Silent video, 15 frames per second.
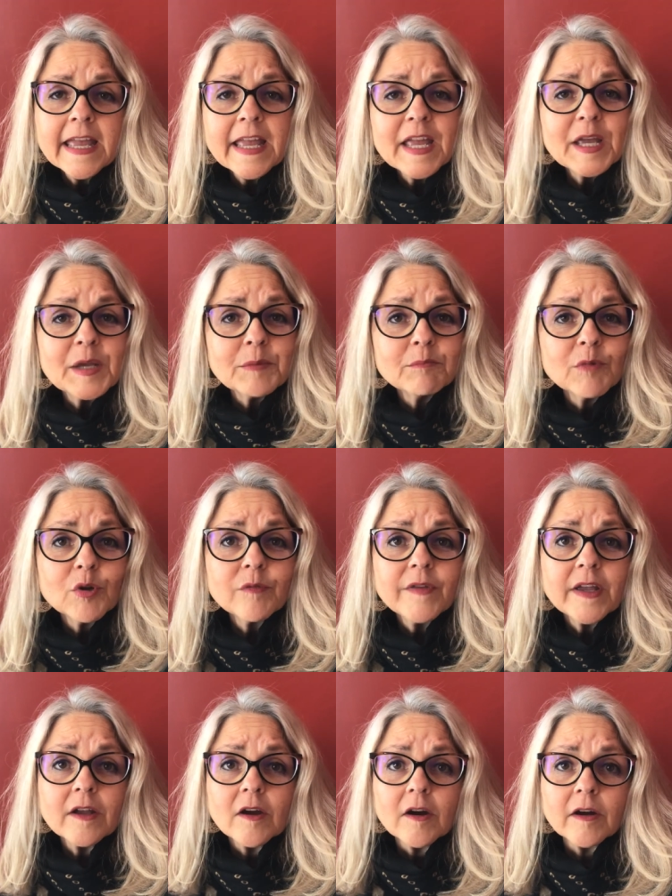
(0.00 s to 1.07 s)
in
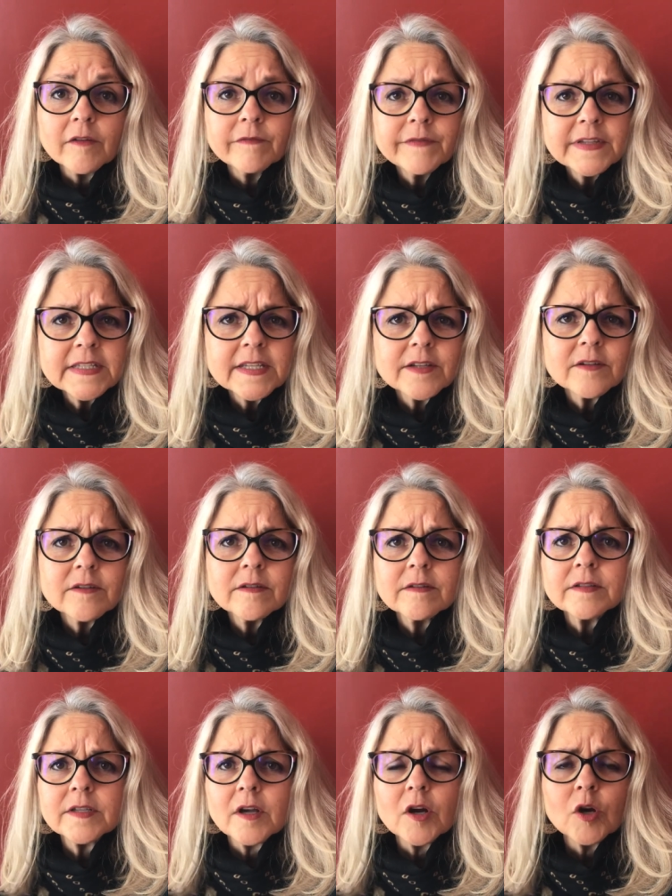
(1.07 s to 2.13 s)
moving our
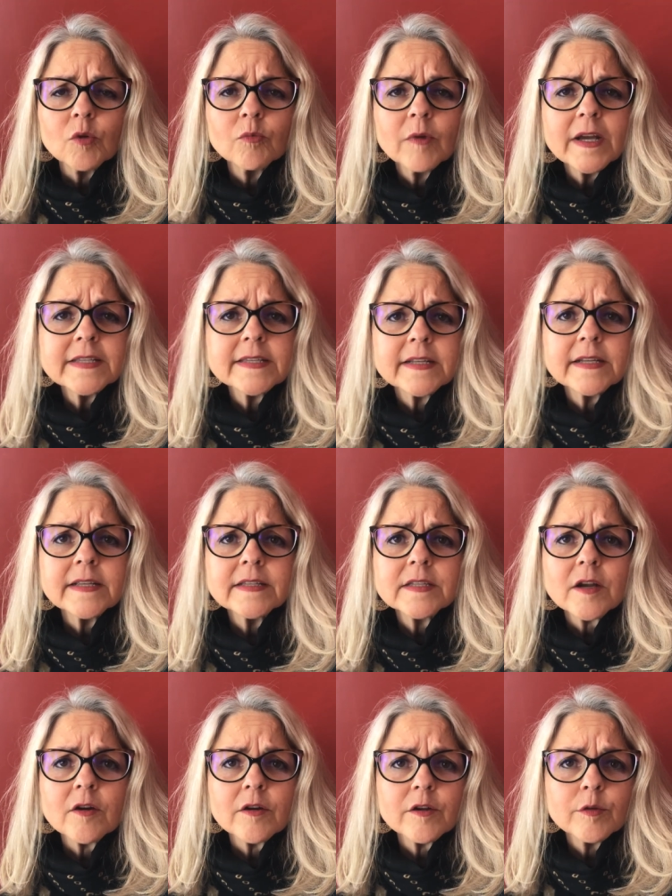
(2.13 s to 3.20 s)
visitors, our residents,
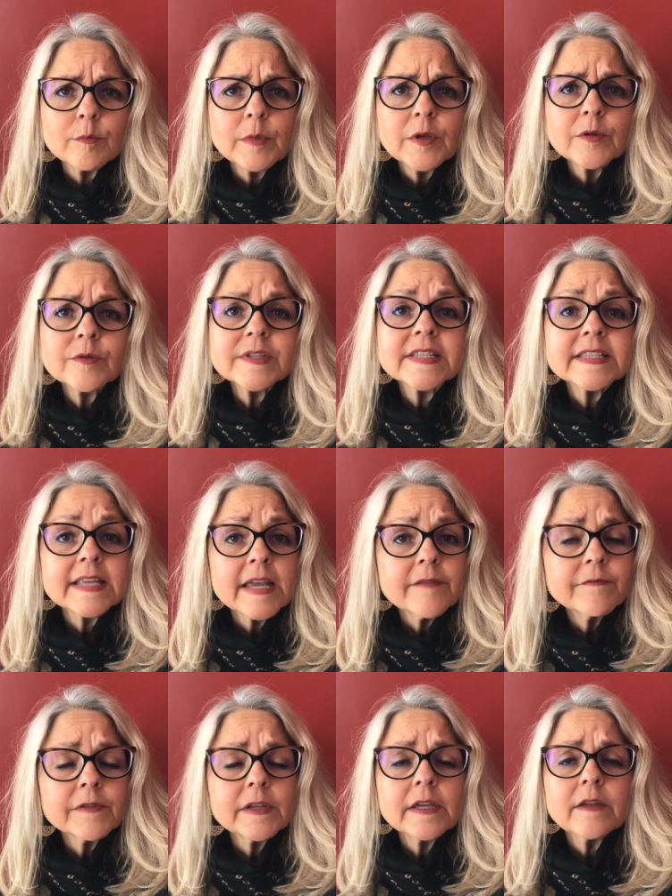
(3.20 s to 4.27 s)
our commuters
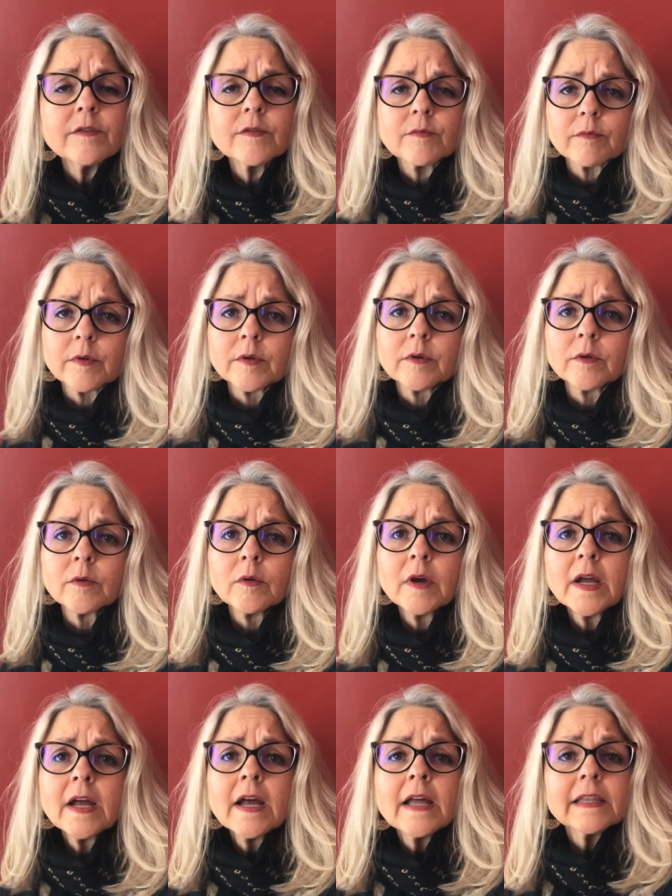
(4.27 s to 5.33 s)
safely through
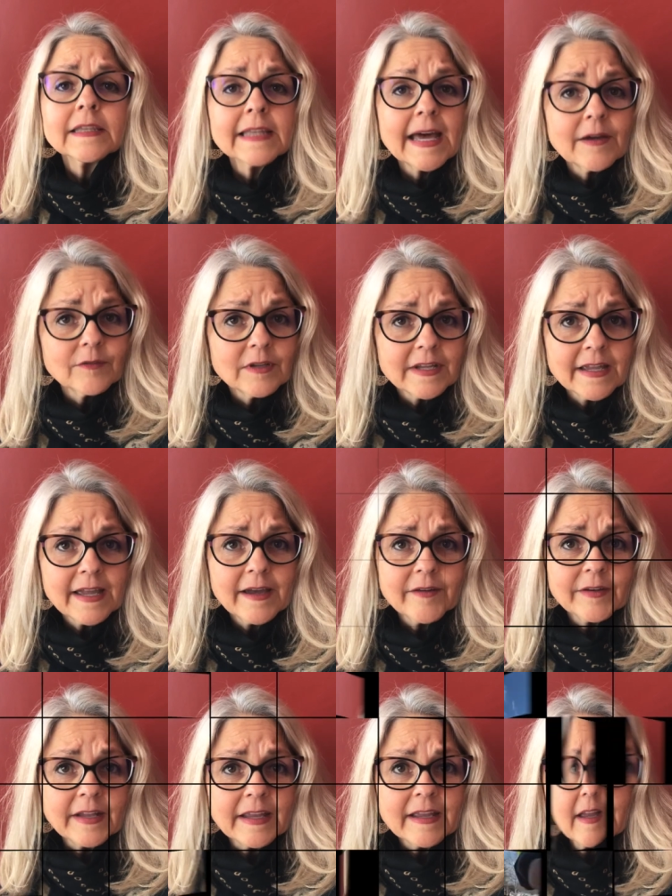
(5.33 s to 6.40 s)
Loudoun County.